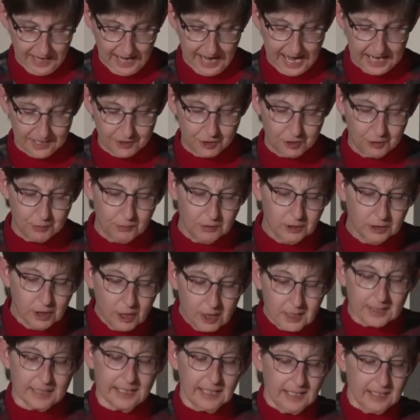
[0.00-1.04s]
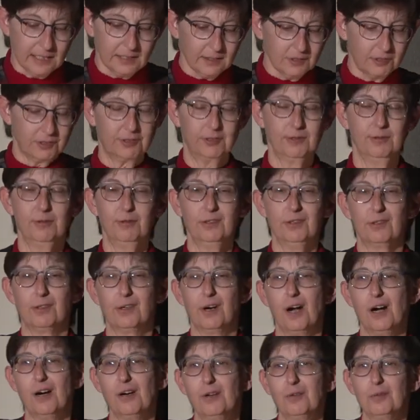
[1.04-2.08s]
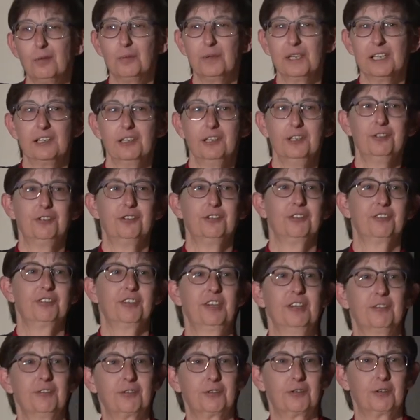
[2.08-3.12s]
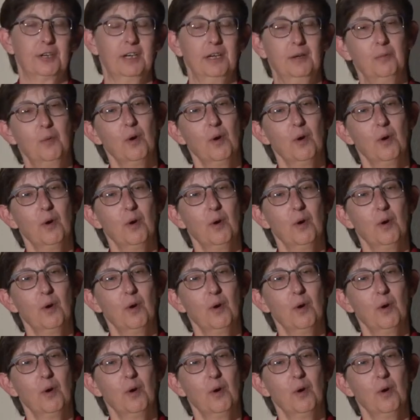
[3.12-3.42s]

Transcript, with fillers: as you look into your own religious history.